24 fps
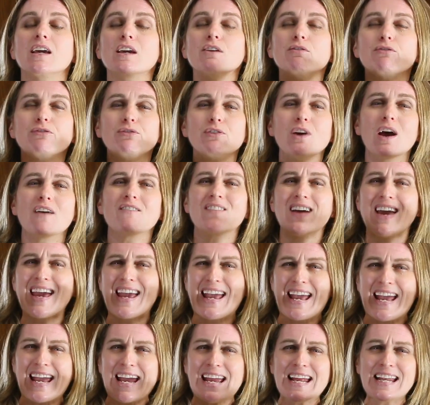If you have
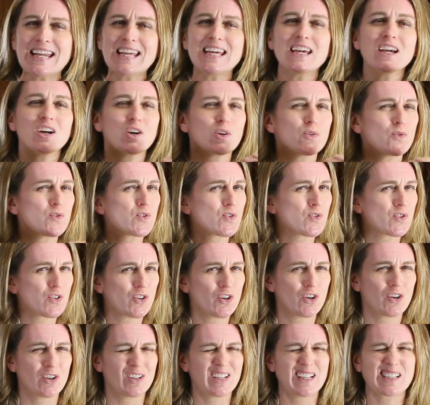any
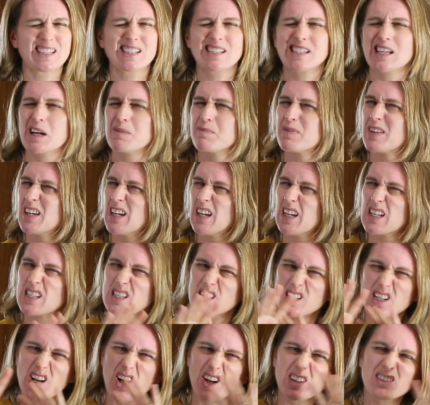concern that something is
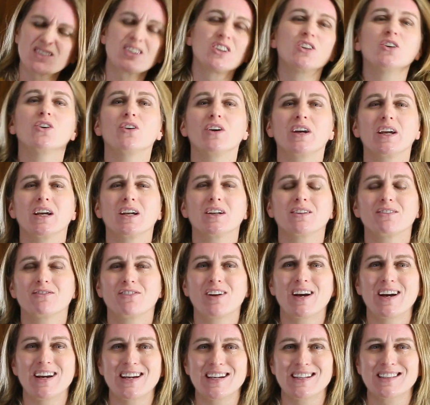not going
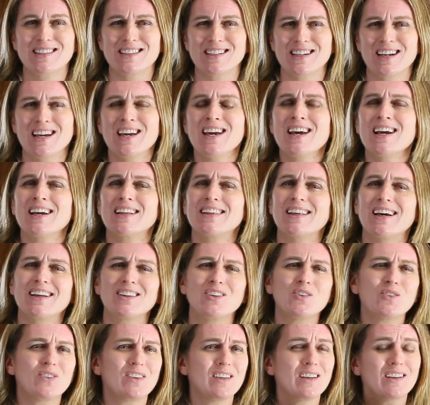right,
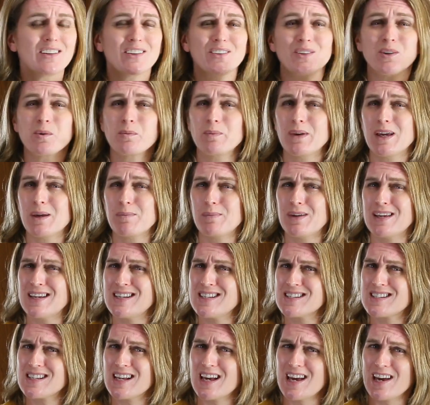that you think that your baby
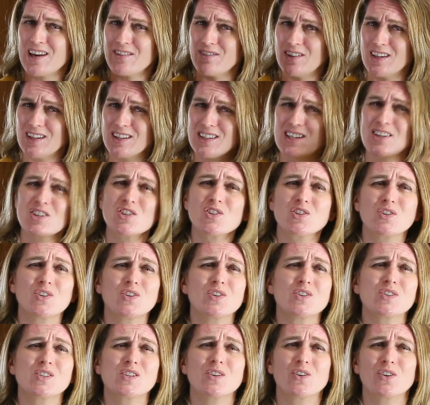is having
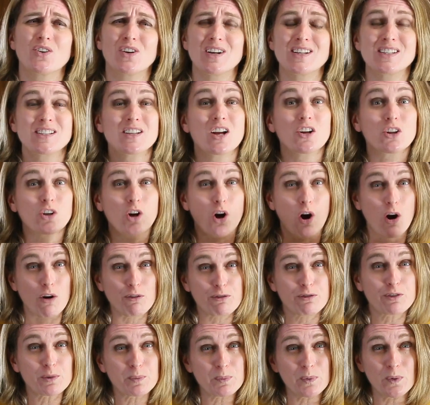issues or is not
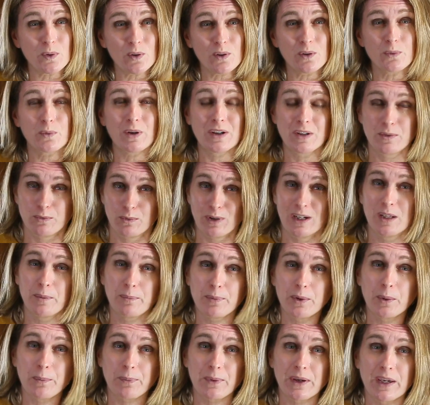comfortable while
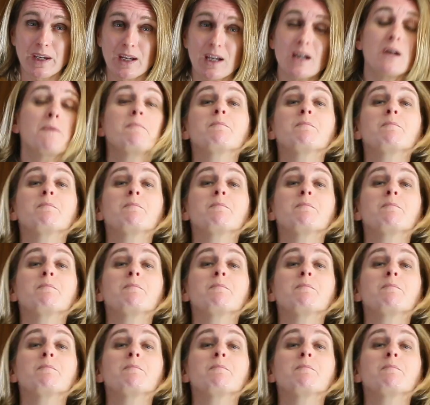pooping,